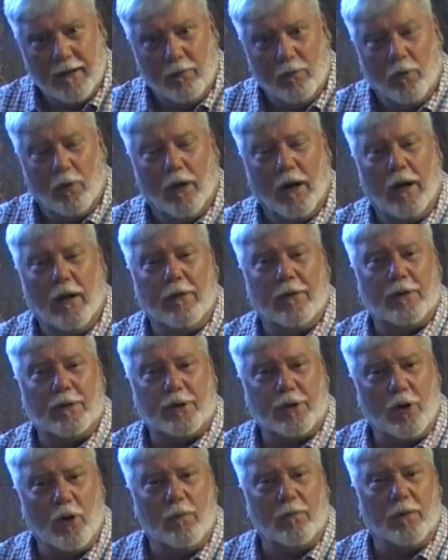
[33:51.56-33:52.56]
Well, the
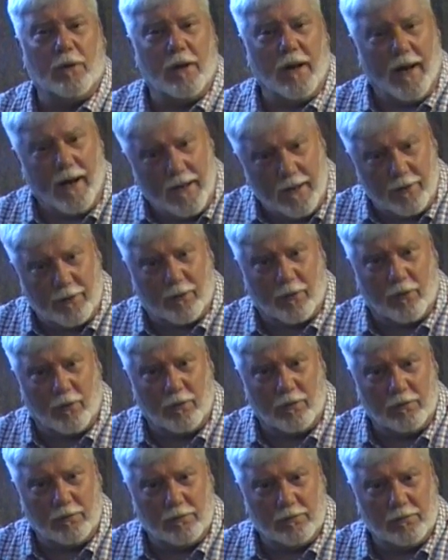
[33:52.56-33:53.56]

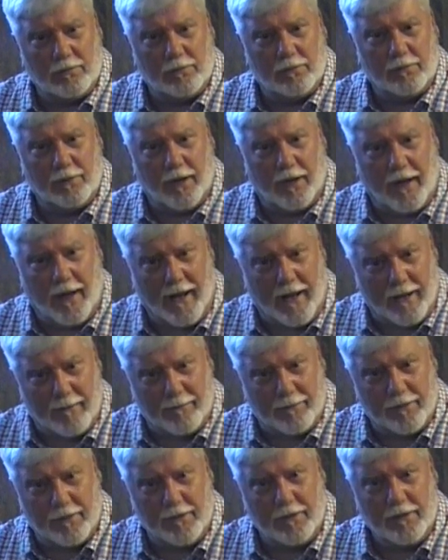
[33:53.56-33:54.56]
supernatural that
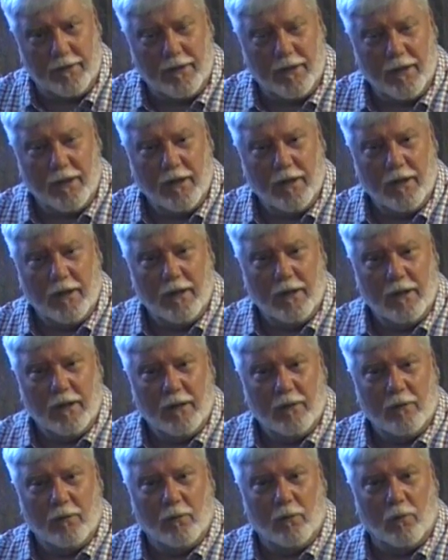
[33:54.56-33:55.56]
happened
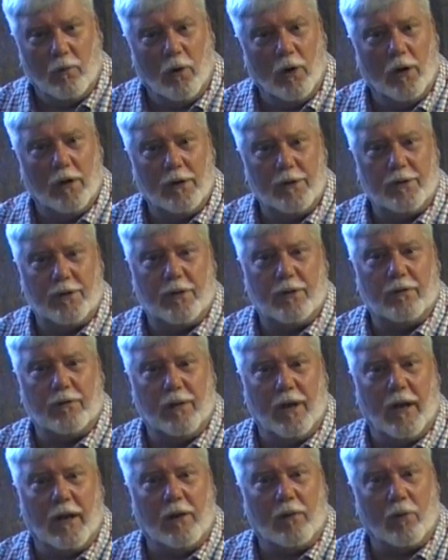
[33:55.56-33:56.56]
was
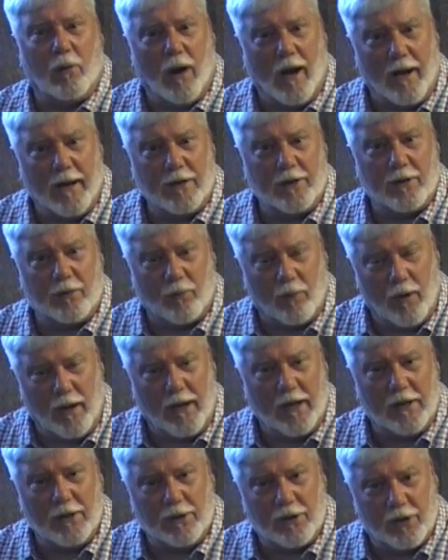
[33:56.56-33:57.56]
that Christ
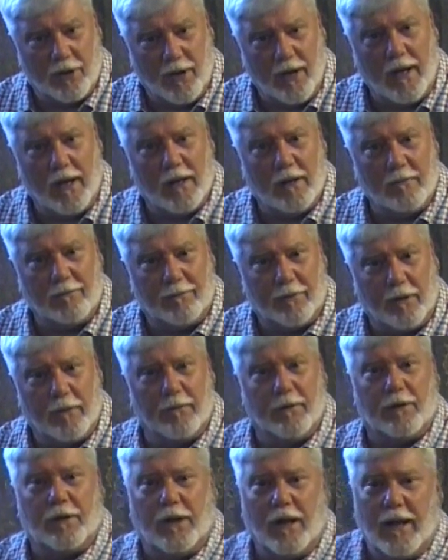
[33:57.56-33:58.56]
raised them
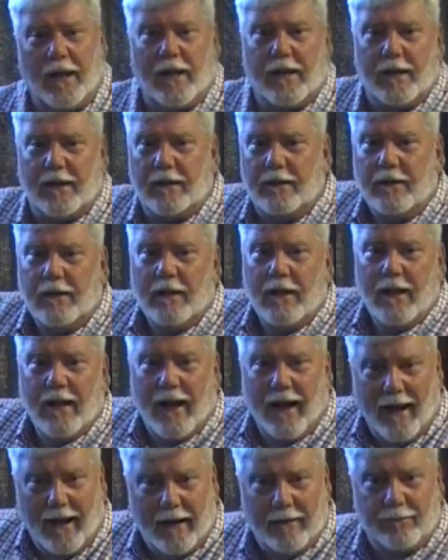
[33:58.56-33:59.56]
from the dead
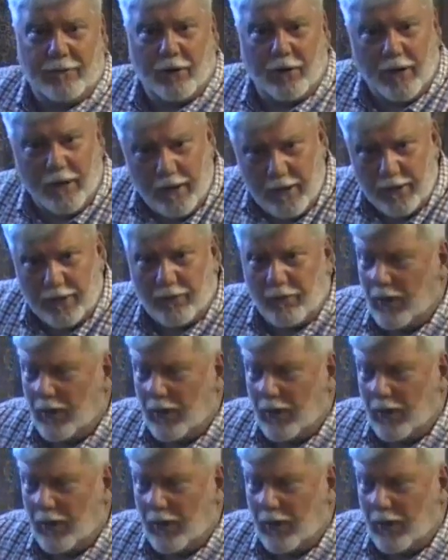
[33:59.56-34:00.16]
after his